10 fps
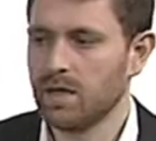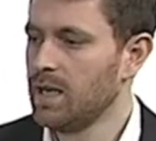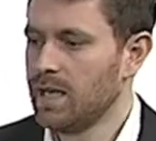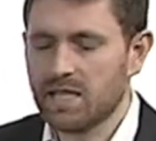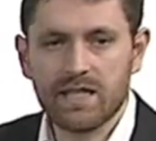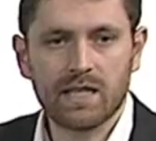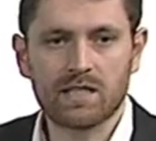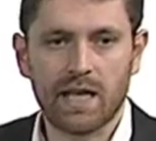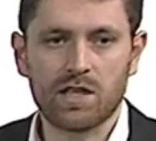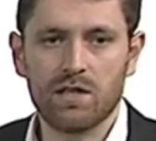listening
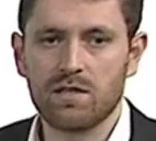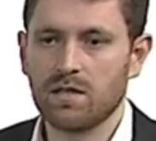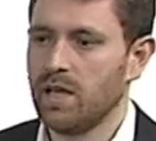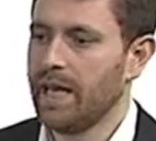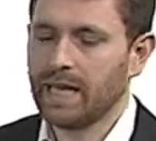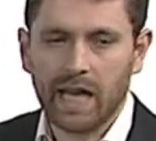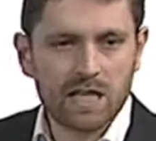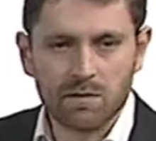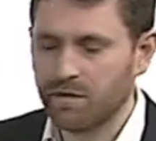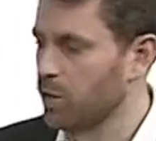sessions,
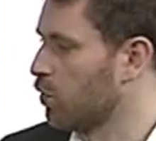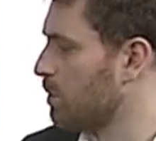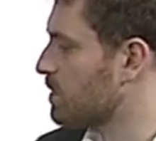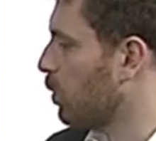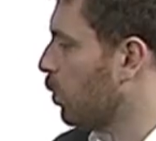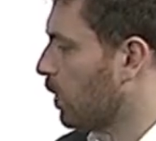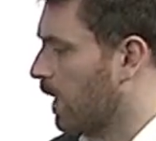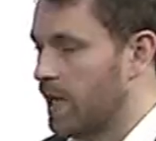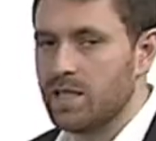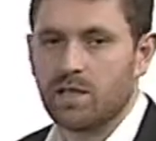engagement forums, all
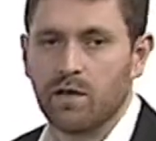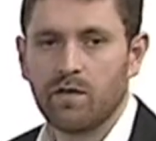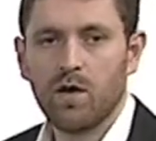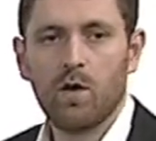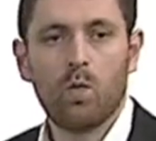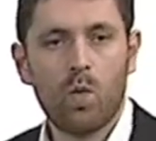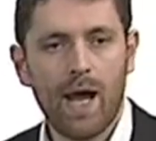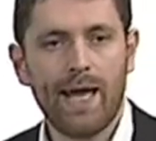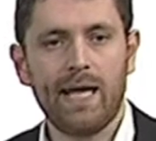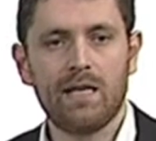kinds of
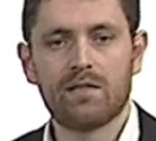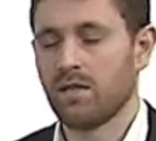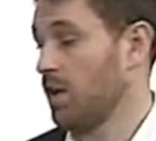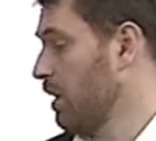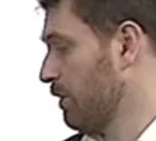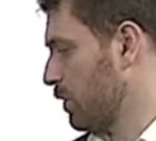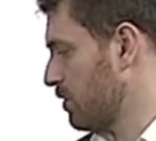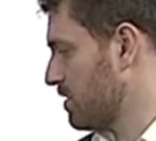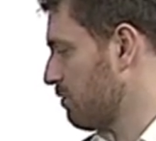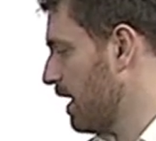ways, and of course
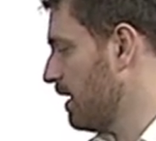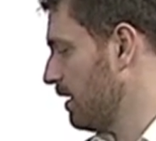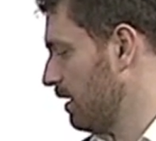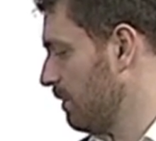the radio,